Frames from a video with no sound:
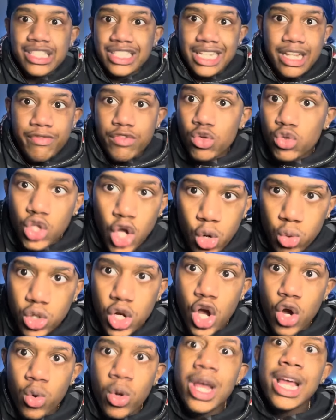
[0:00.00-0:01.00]
Cause if you don't
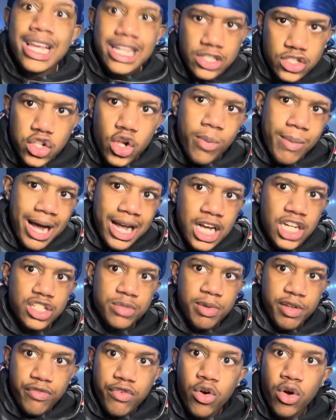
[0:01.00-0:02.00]
know, he stole my guns
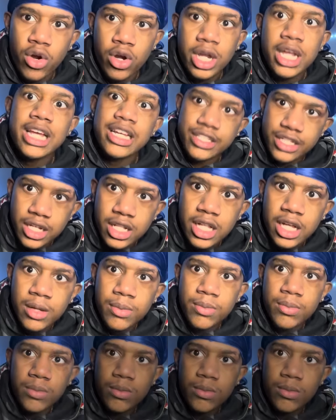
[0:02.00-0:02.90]
before. Here's a clip.